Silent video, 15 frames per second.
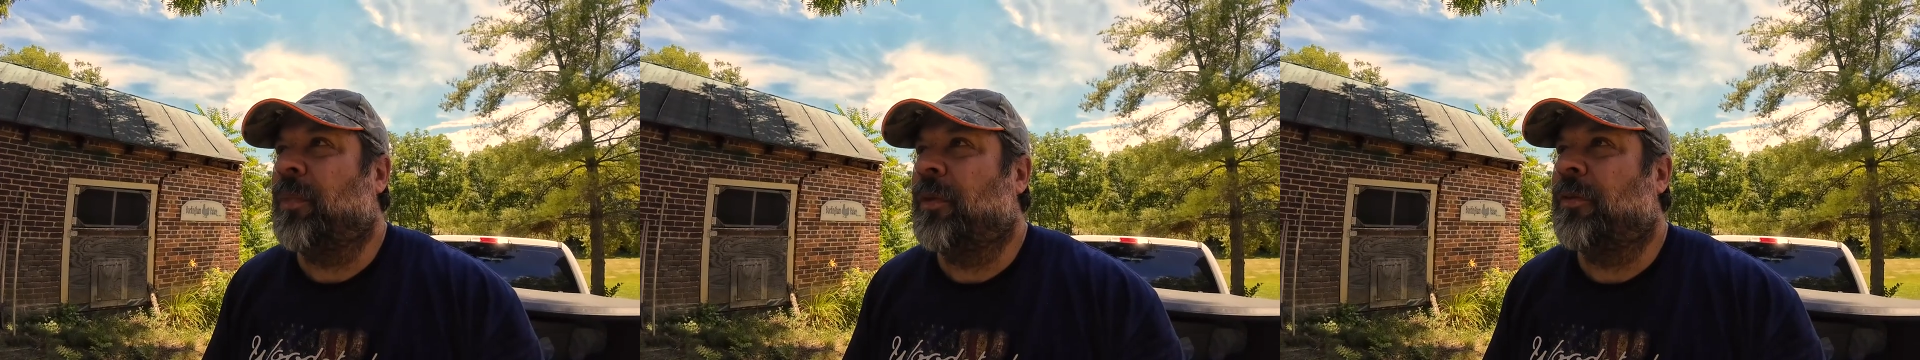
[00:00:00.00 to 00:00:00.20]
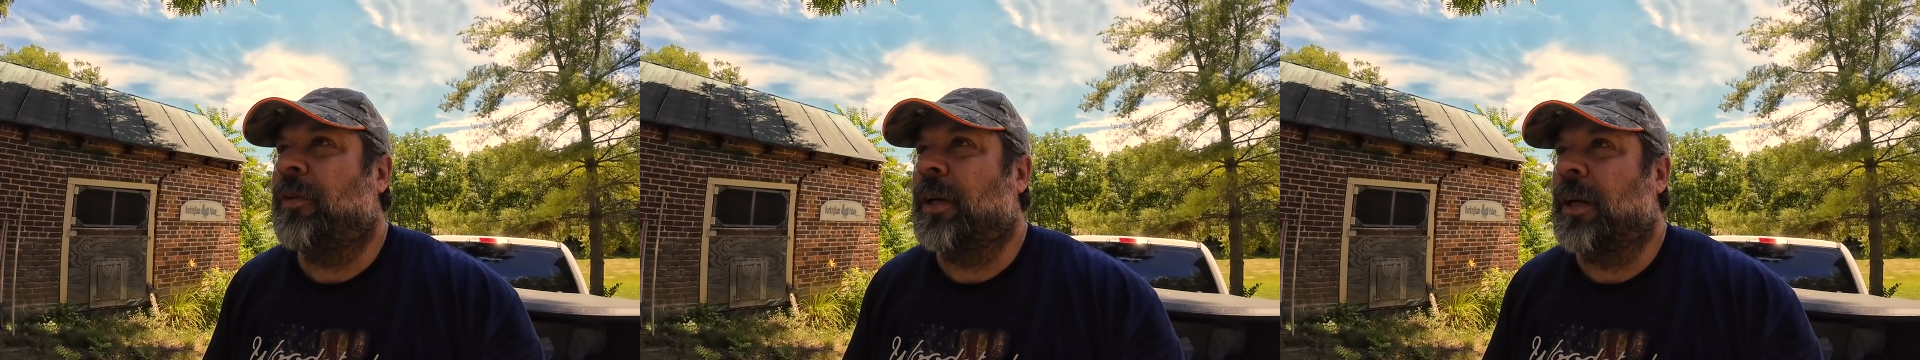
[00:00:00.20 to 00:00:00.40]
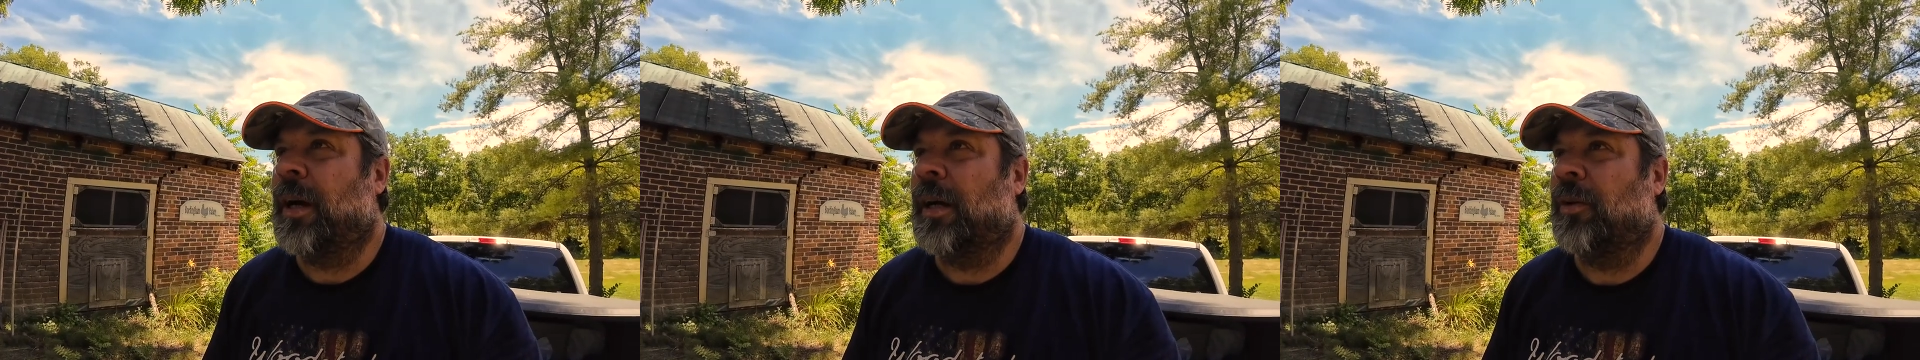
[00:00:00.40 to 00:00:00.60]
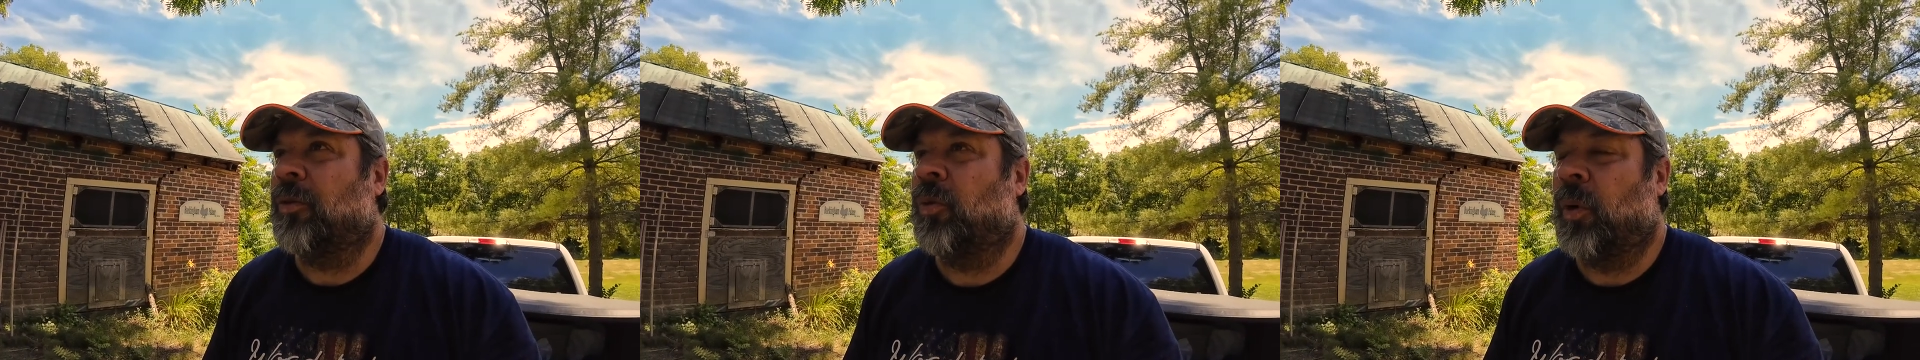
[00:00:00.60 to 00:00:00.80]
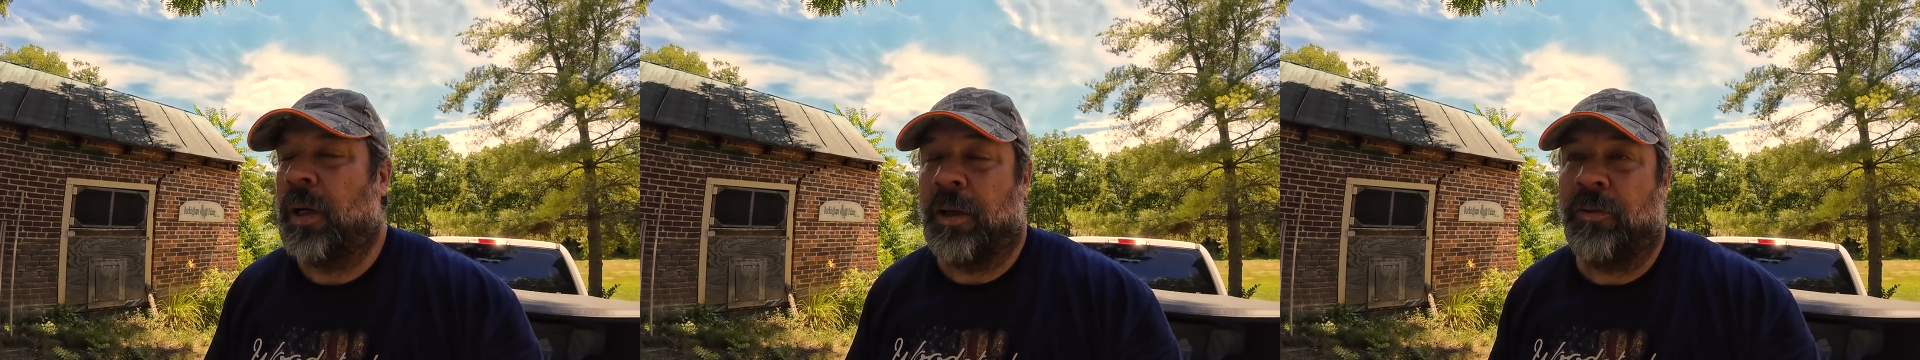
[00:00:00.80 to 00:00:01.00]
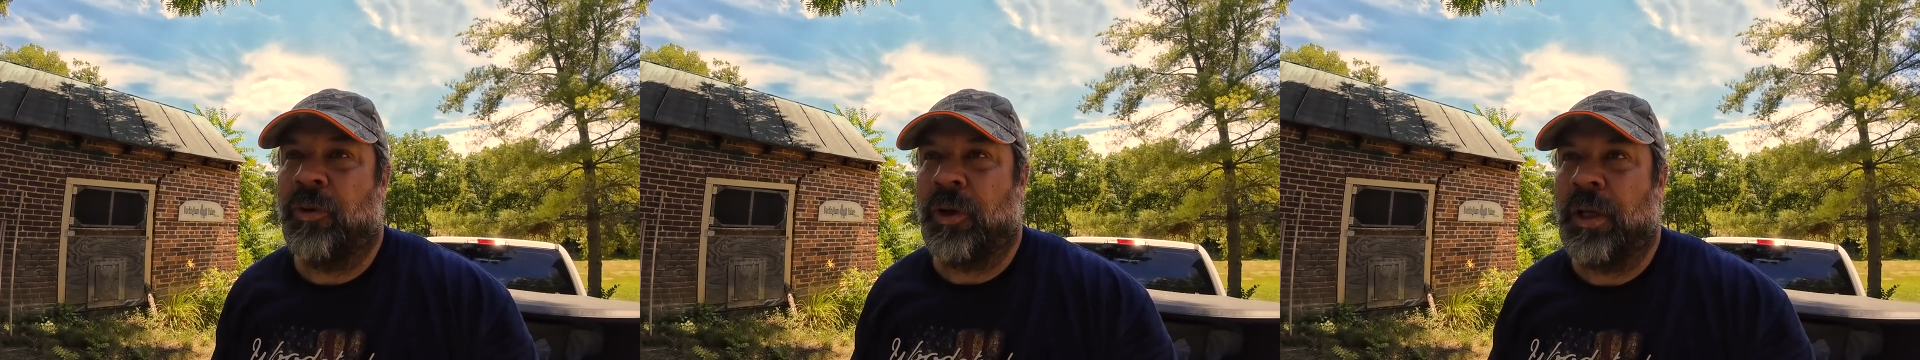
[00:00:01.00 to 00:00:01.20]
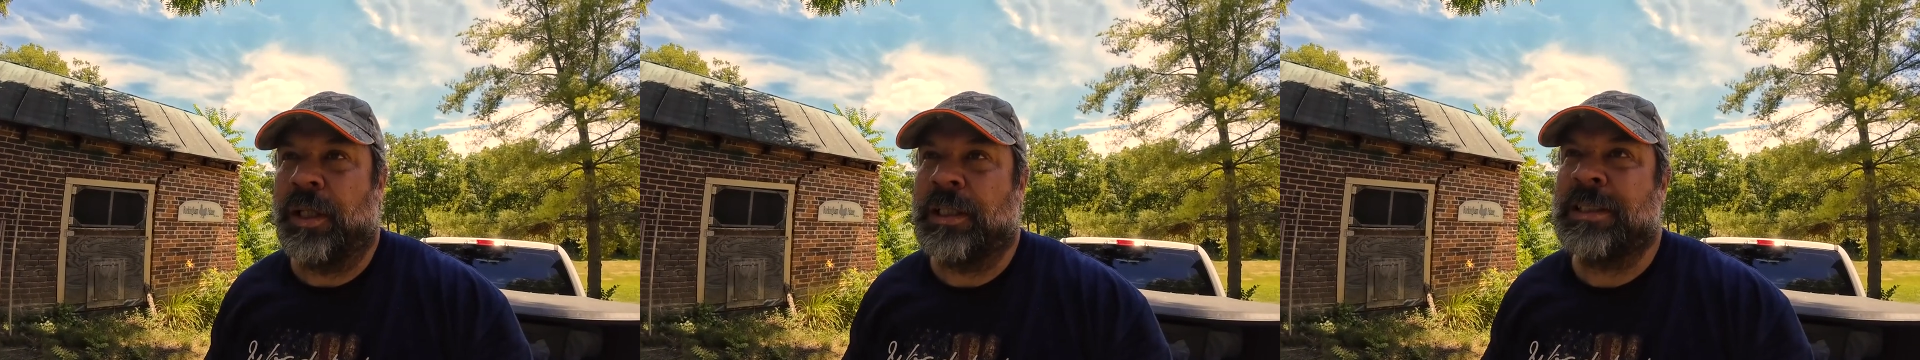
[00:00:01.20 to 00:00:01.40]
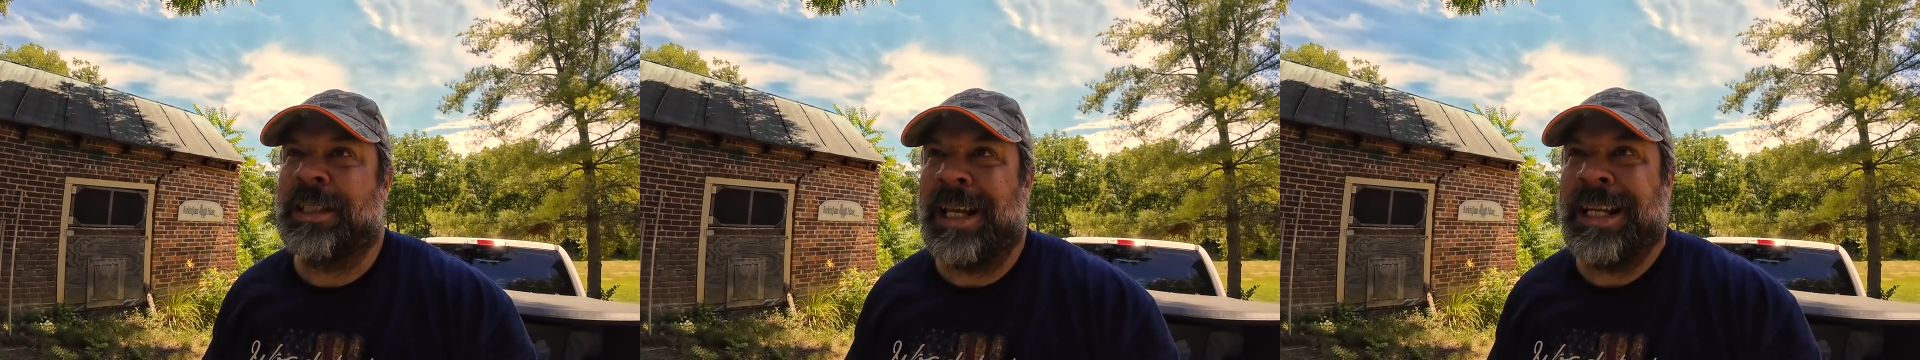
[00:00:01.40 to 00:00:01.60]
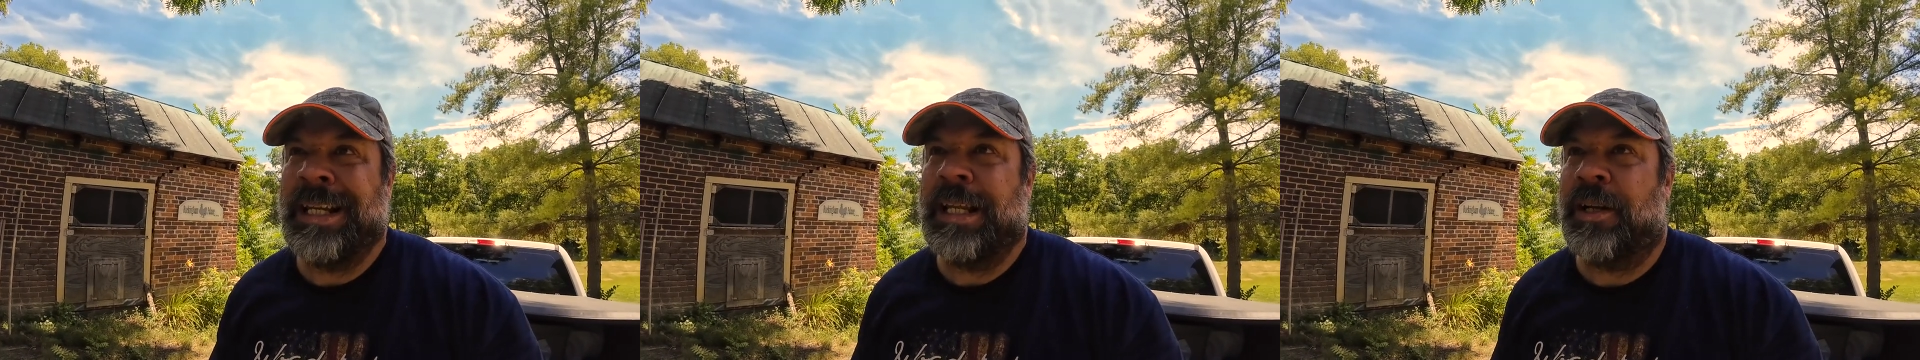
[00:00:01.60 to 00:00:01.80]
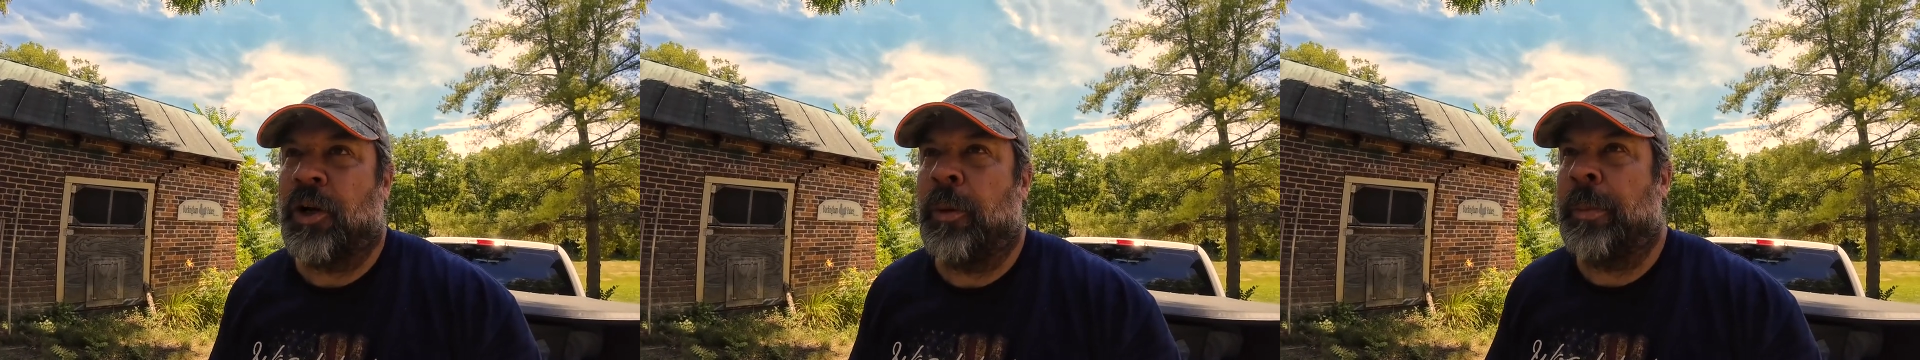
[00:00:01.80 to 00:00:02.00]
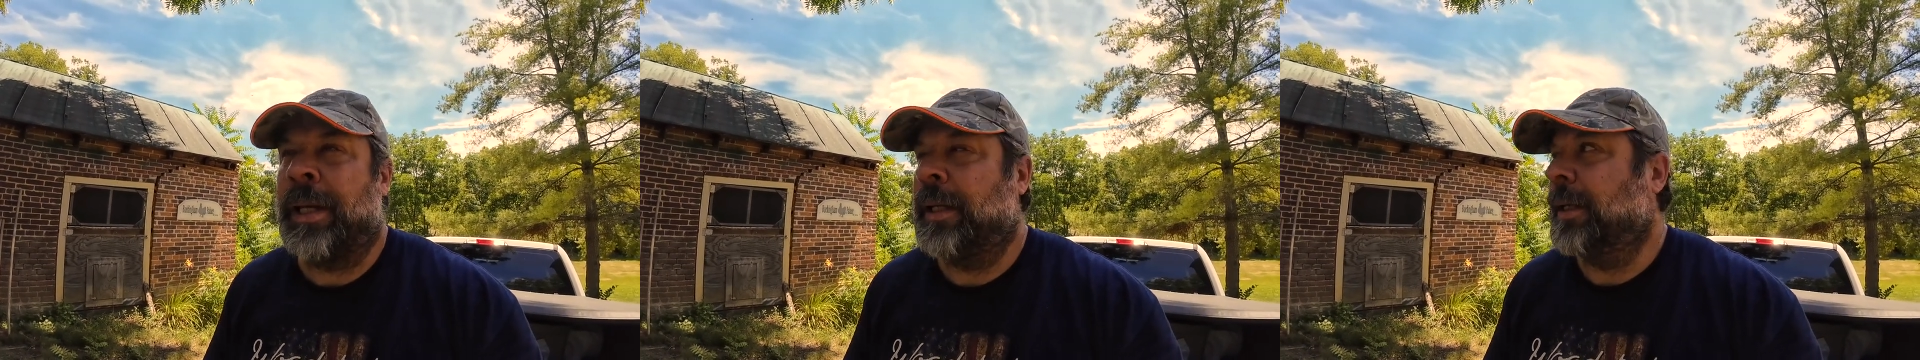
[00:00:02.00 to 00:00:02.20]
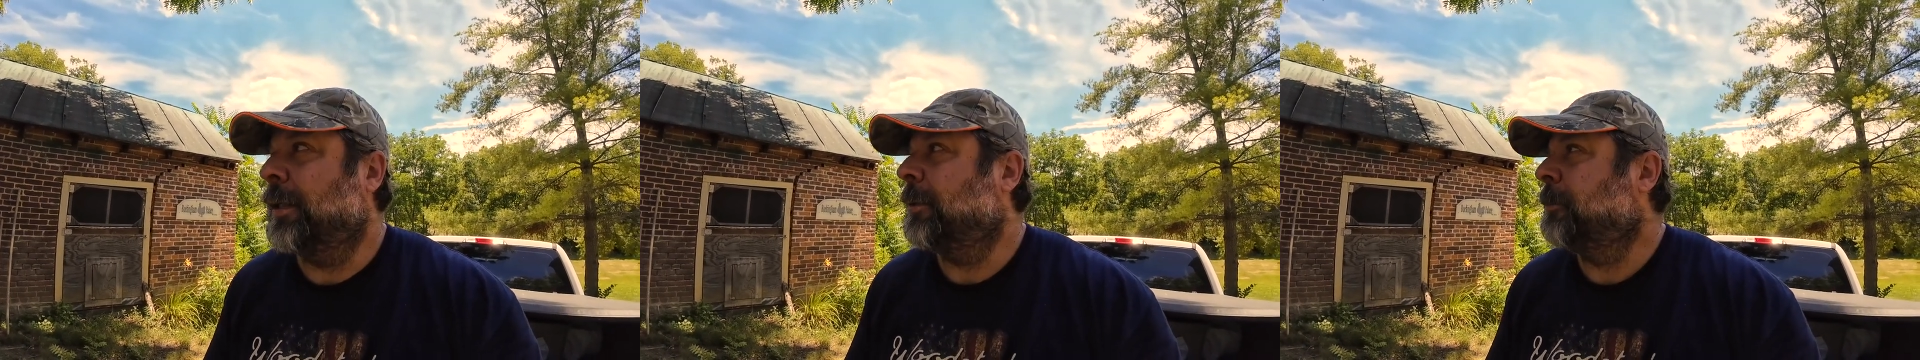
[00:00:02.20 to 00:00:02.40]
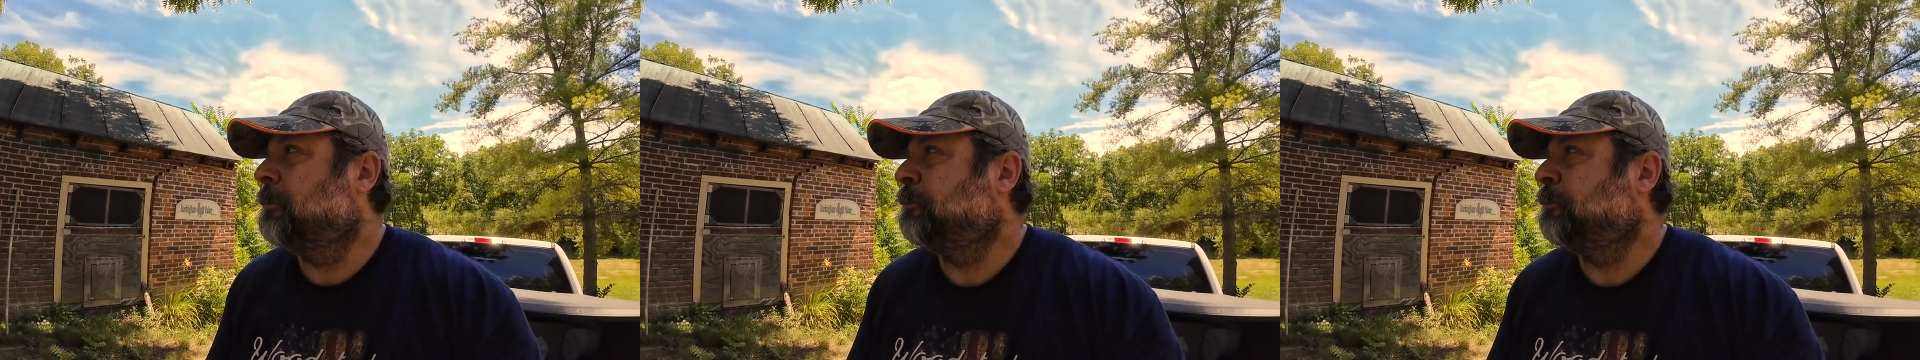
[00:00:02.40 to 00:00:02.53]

figure out if we're going to stain it or paint it.